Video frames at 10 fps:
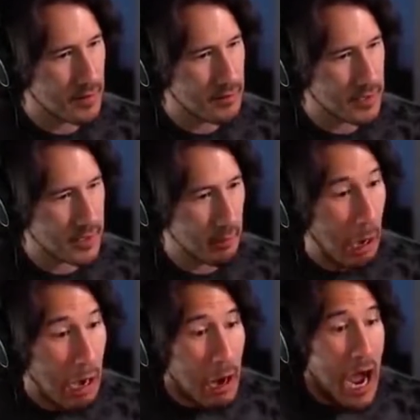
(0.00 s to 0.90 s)
Oh my god.
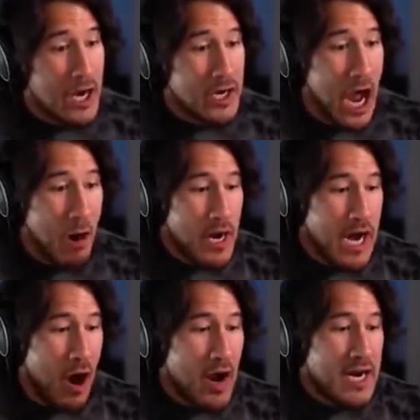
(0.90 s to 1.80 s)
Ah, ah, no,
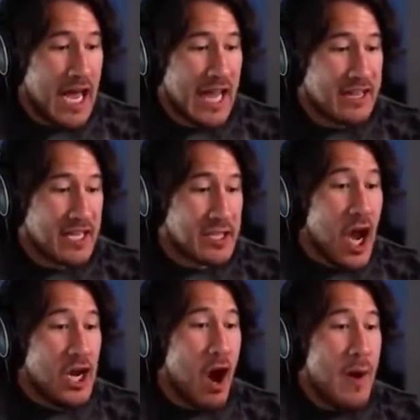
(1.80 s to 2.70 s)
no, not like this!
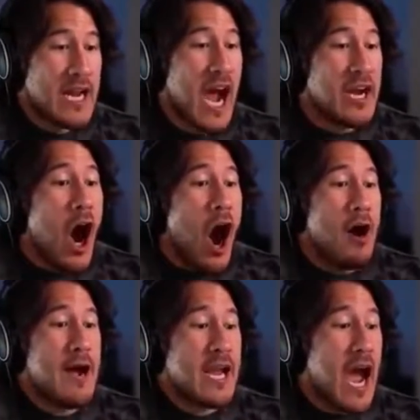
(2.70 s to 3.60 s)
No, my god!
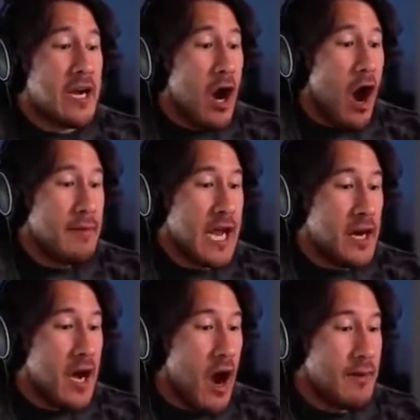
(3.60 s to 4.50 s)
Oh my god! Oh my
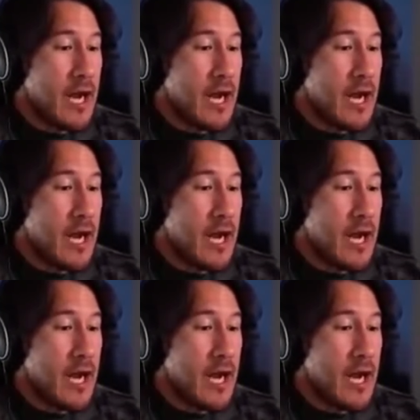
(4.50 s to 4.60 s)
god! Oh my